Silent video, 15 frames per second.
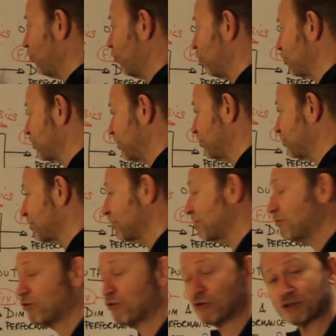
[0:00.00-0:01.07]
audit
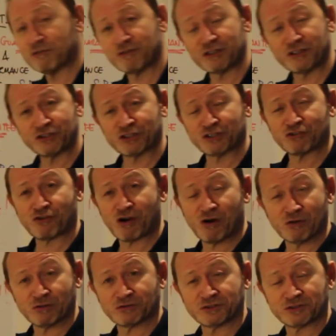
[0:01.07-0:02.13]
all of these
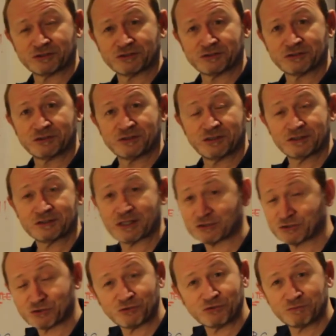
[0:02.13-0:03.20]
controls.
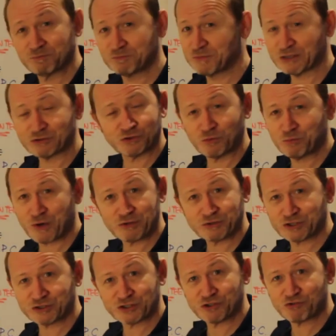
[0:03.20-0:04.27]
That's all. That's all
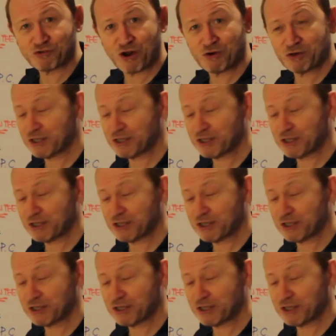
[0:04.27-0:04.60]
process control